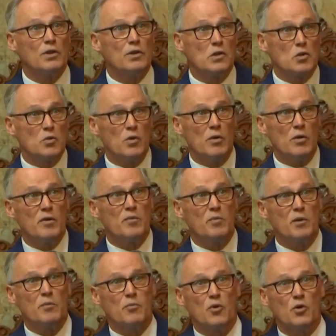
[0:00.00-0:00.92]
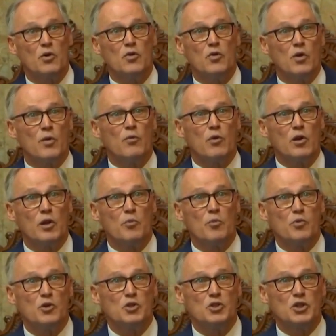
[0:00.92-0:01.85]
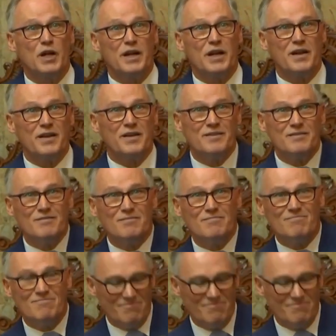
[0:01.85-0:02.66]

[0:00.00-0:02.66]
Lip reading: what the Swinomish people are doing. Really appreciate it.